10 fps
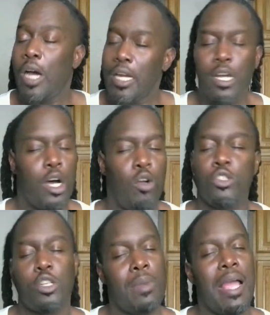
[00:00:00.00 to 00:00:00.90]
to
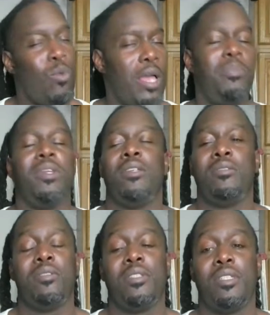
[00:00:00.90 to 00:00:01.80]
unholster my
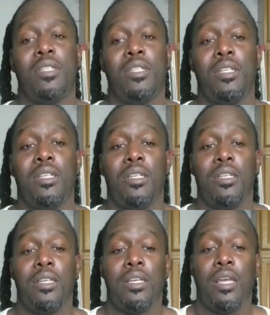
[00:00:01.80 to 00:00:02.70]
weapon
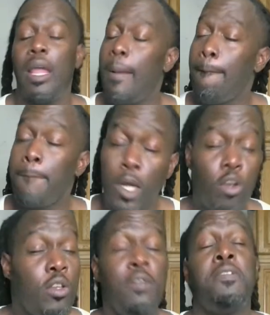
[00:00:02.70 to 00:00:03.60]

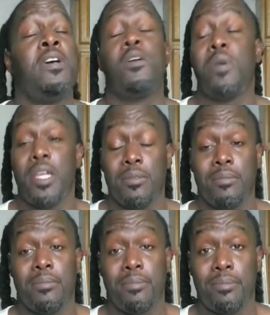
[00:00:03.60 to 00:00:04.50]
and blow you the fuck
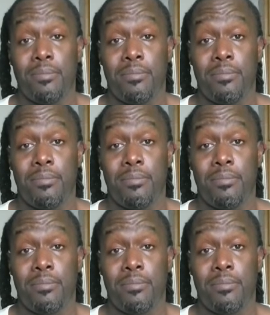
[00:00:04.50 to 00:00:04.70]
away.